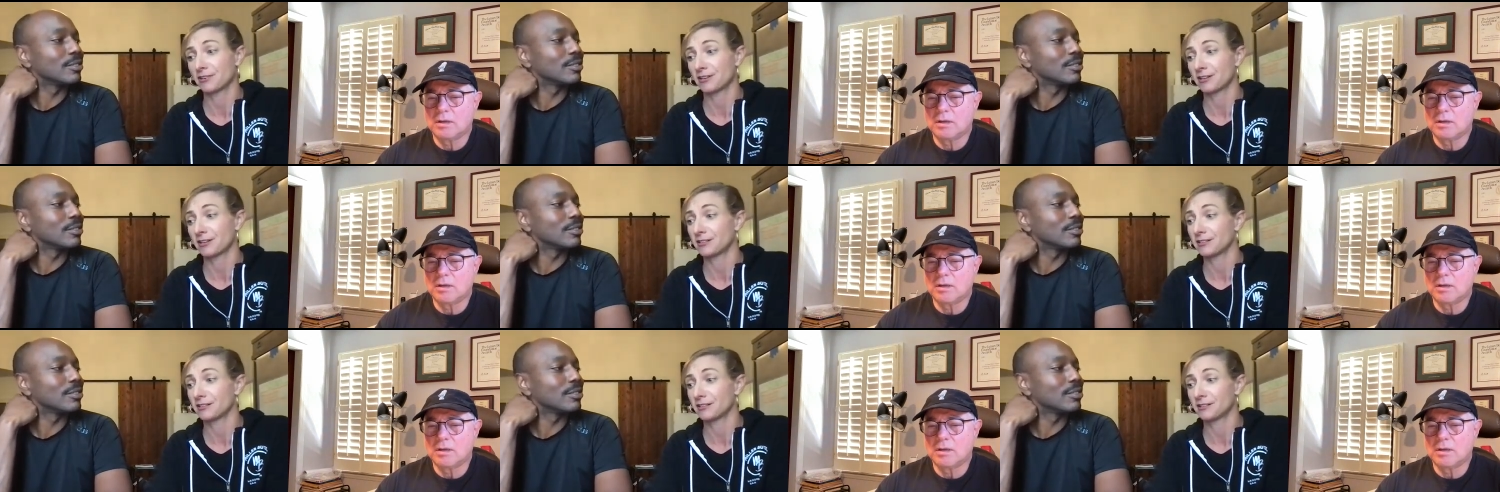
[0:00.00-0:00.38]

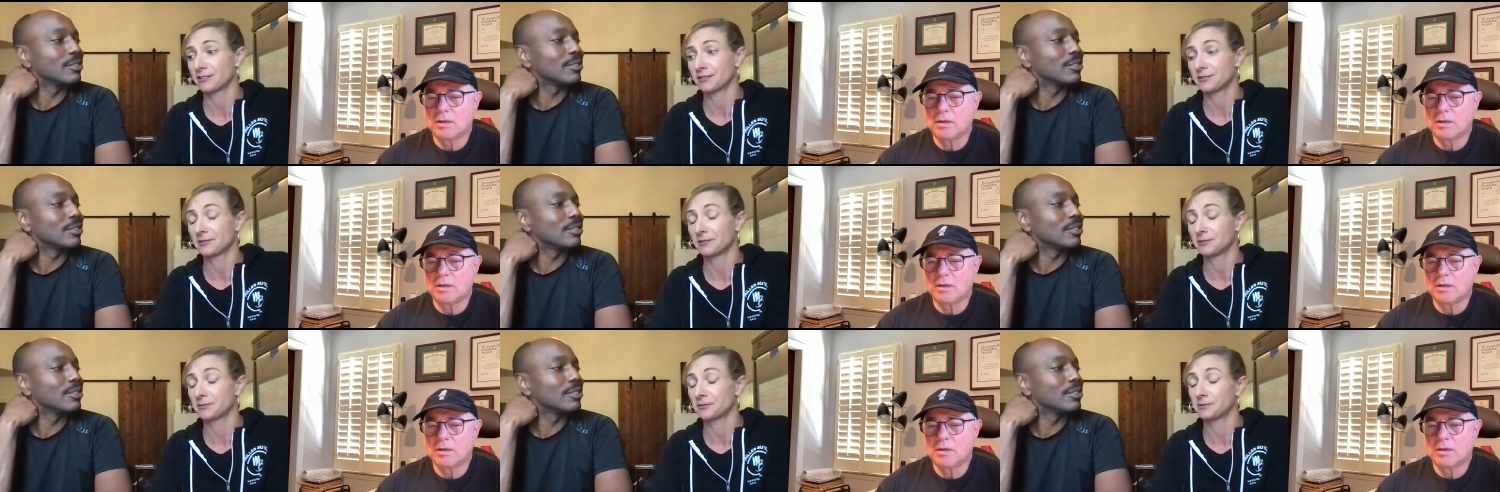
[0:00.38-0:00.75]

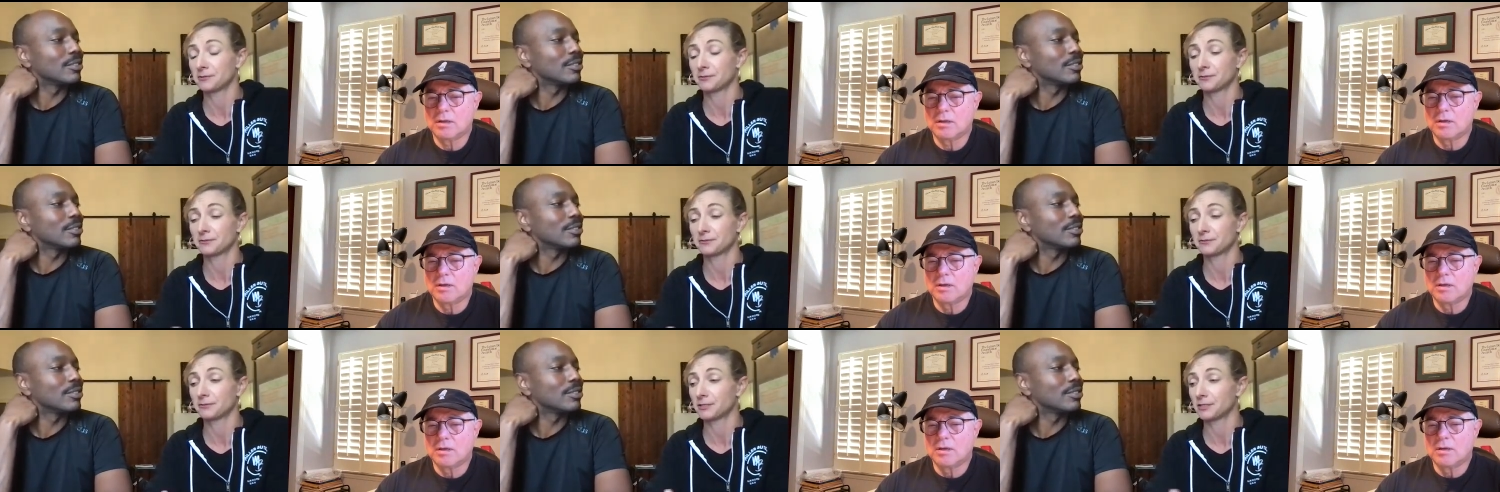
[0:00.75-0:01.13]
Speaker 1: Rondo,
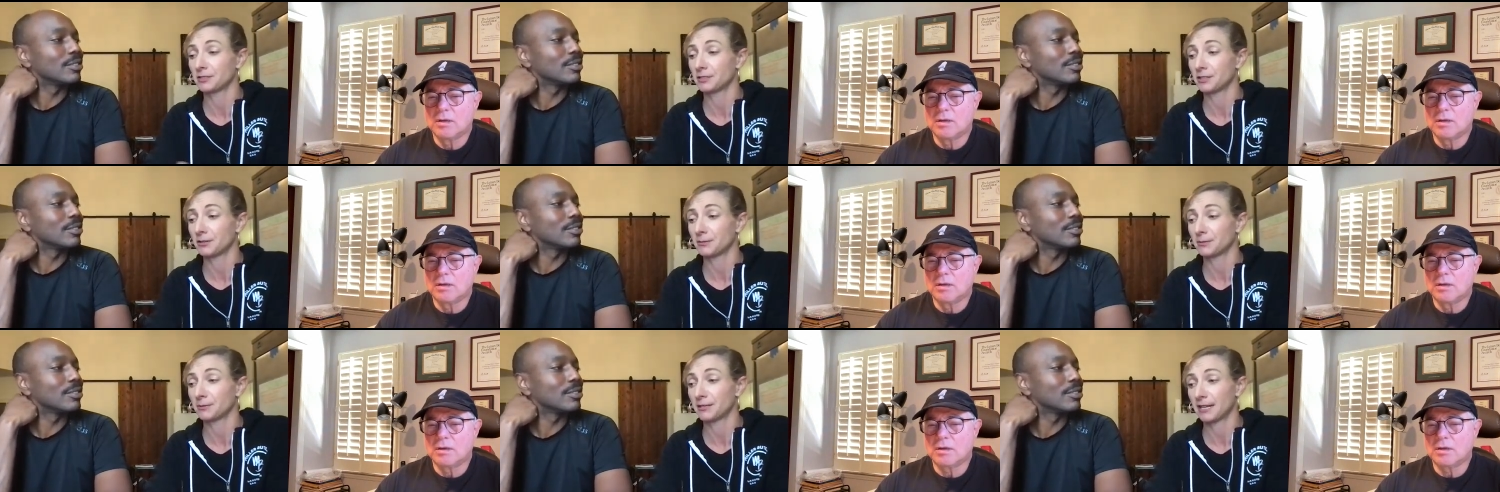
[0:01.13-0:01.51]
who you
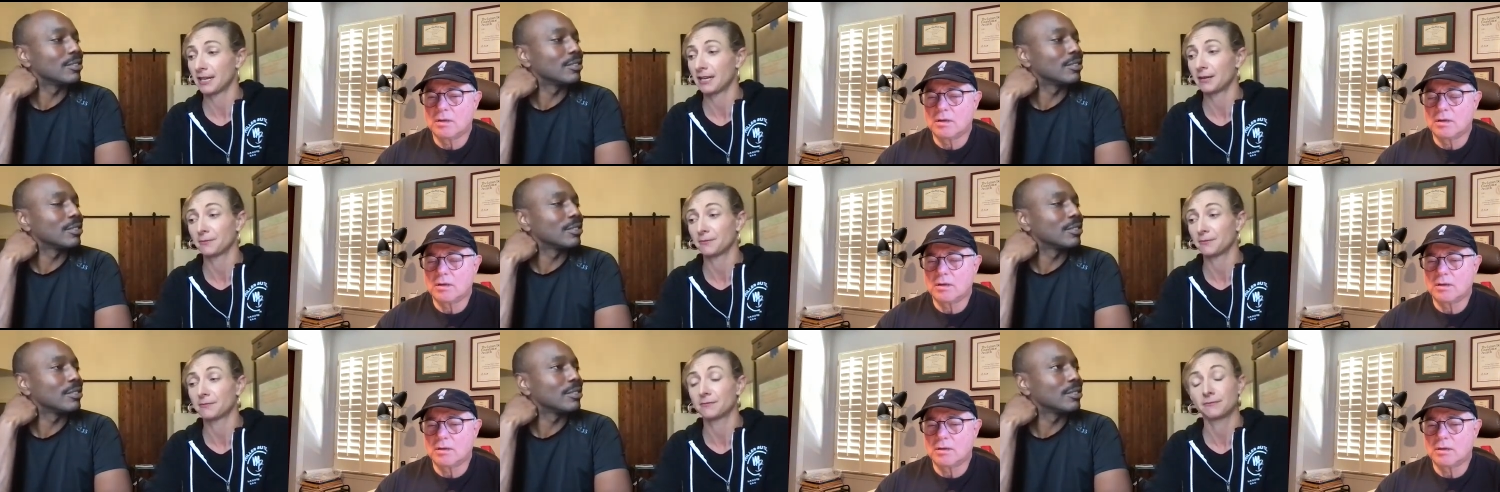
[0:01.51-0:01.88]
know
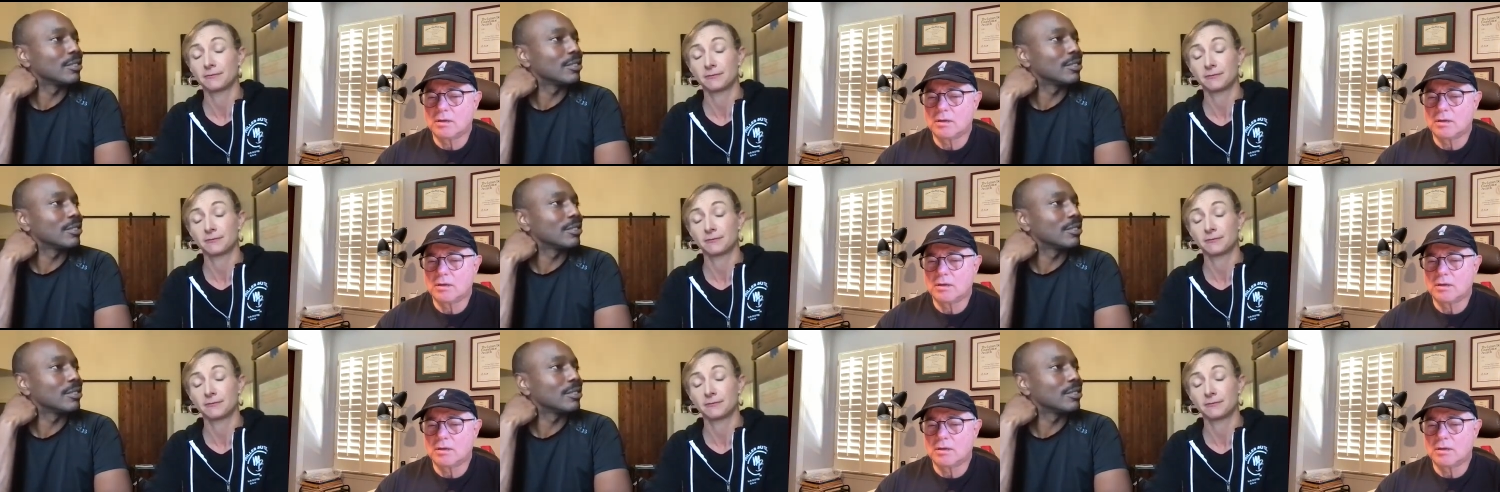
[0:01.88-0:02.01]
became